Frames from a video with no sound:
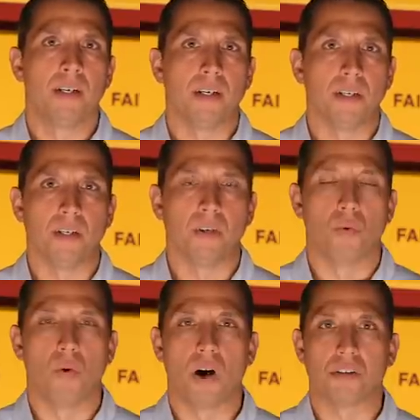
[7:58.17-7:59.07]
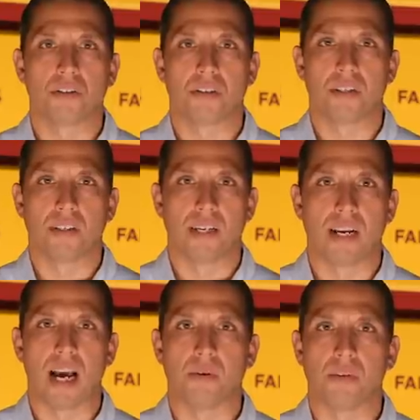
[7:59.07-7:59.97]
You watched an
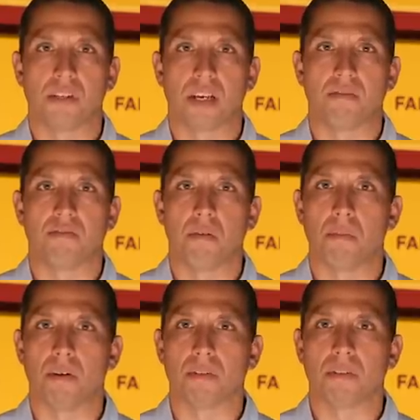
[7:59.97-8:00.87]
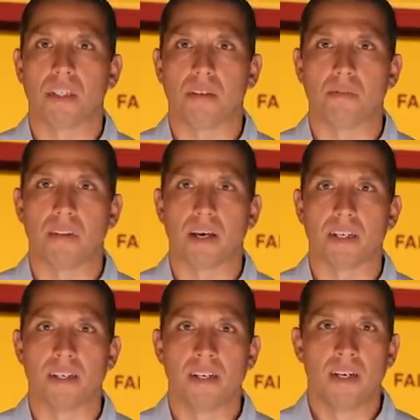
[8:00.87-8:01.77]
Iowa State football team that
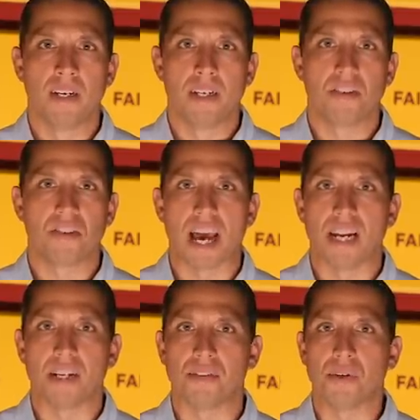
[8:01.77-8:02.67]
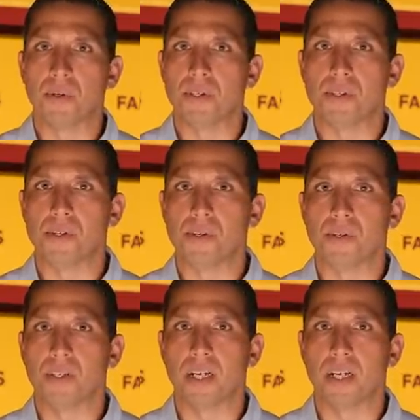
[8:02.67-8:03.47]
sat at two and two